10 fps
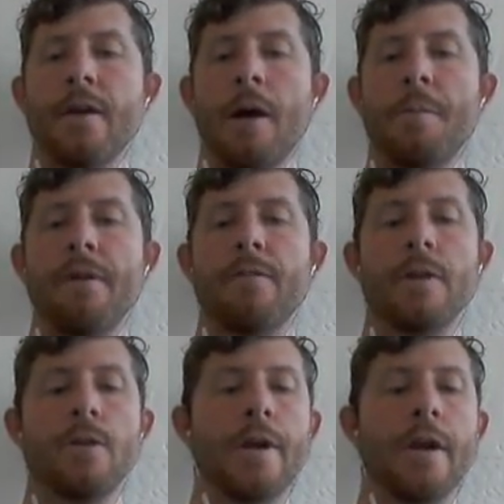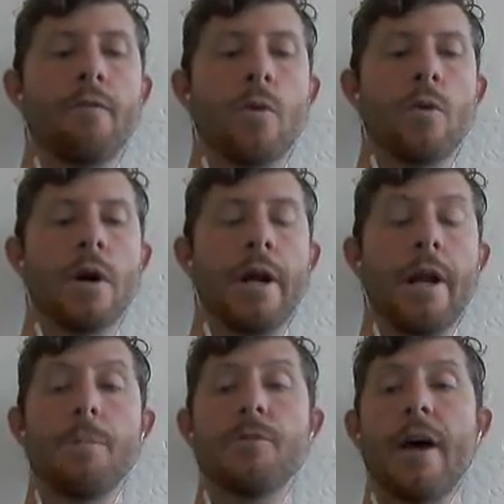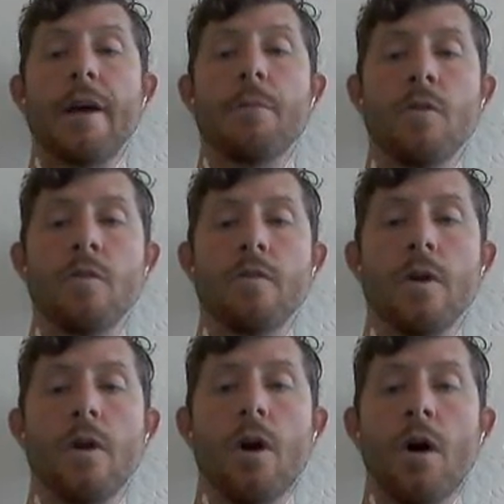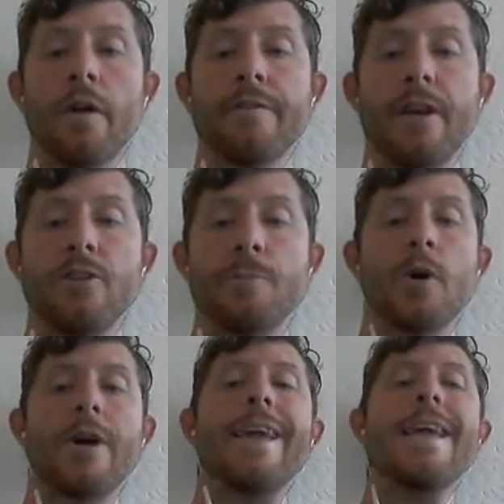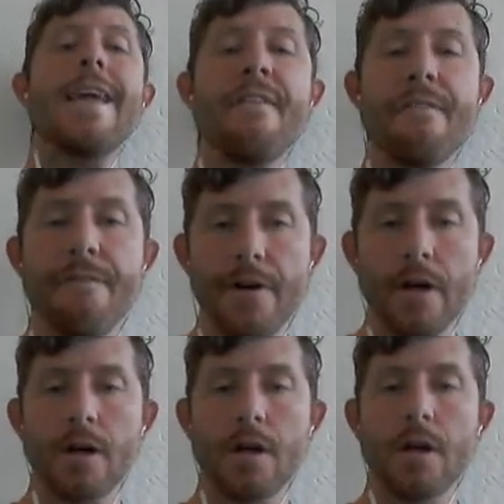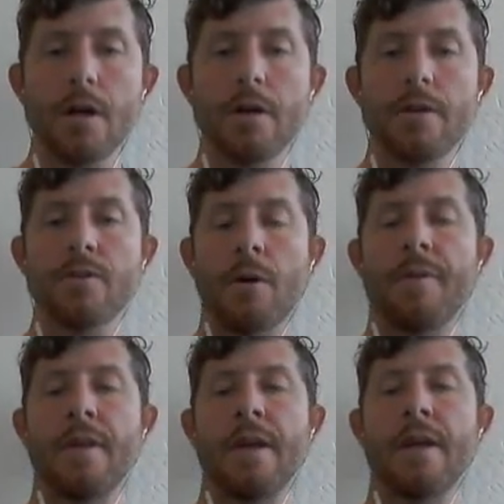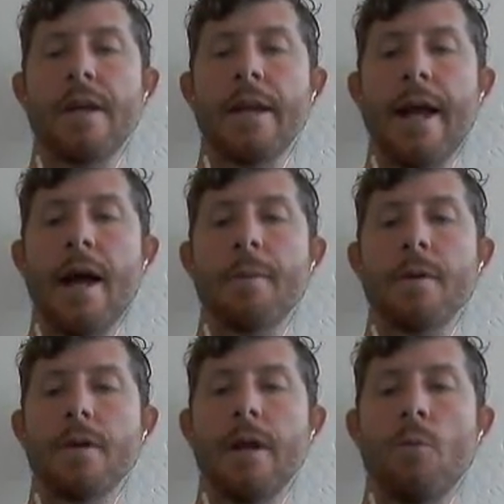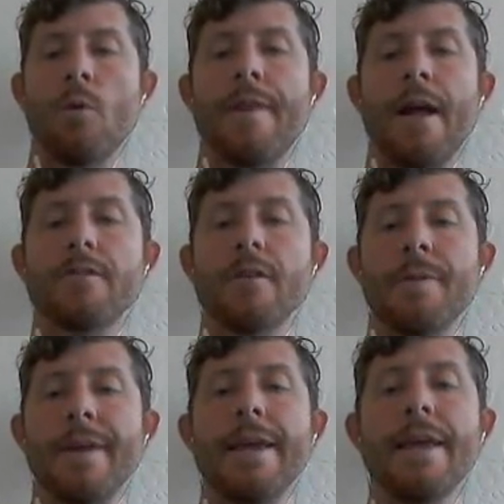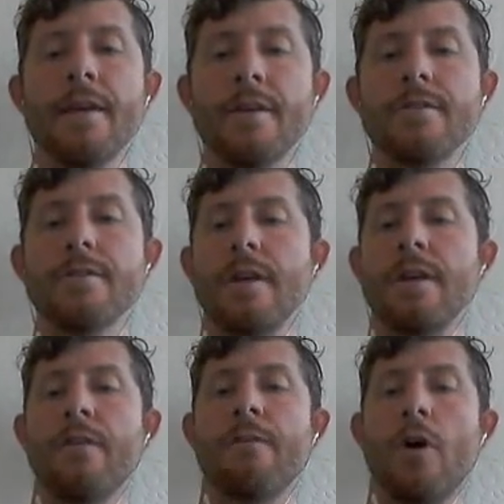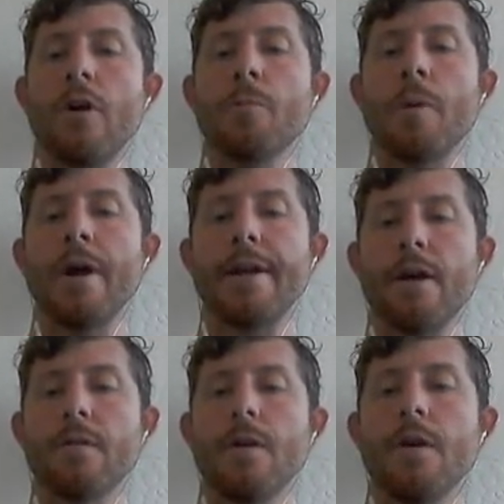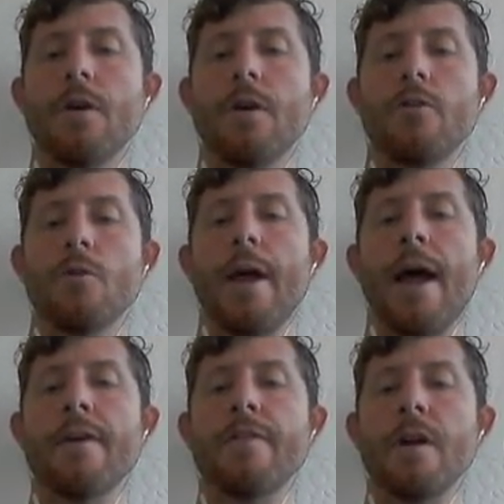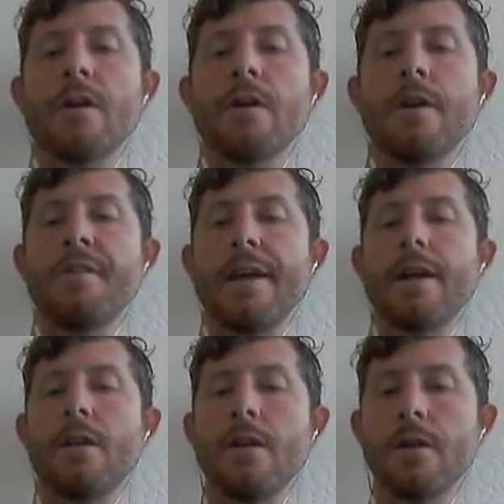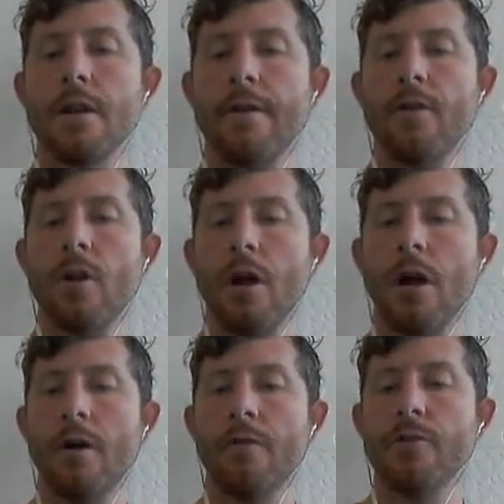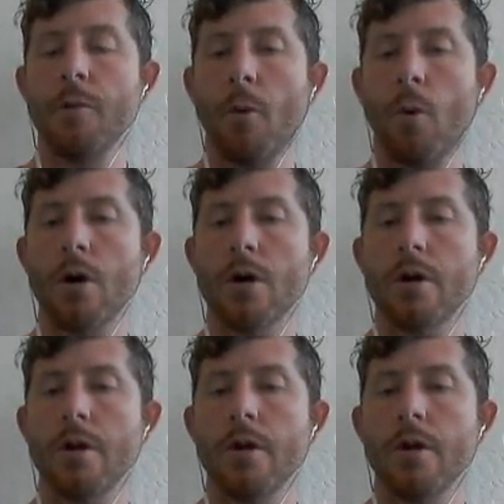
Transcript: I'm definitely looking for an upside move on Facebook if something can happen. And what that something is a false breakdown. So what we have here is a clear level of support.